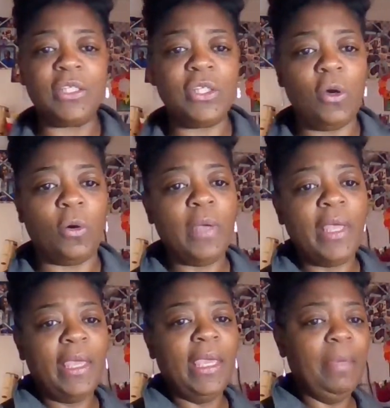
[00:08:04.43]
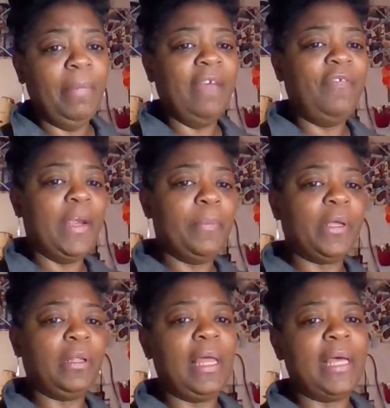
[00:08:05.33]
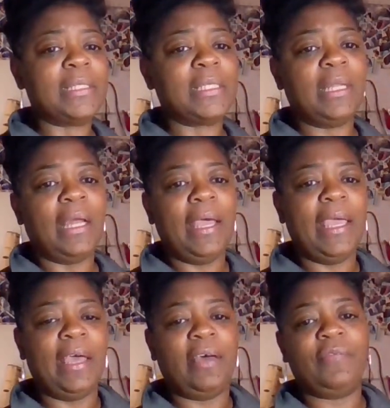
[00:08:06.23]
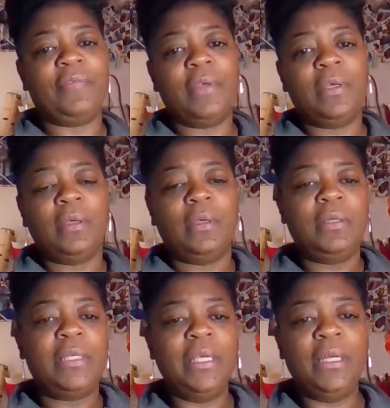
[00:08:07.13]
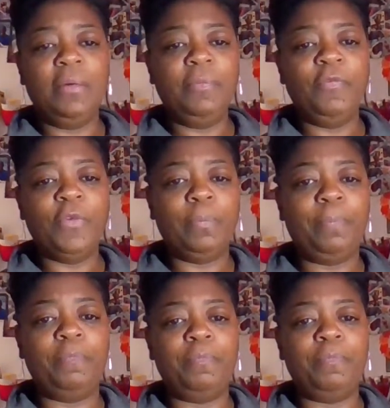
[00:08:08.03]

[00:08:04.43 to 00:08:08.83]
So in my fabric closet, I have denim for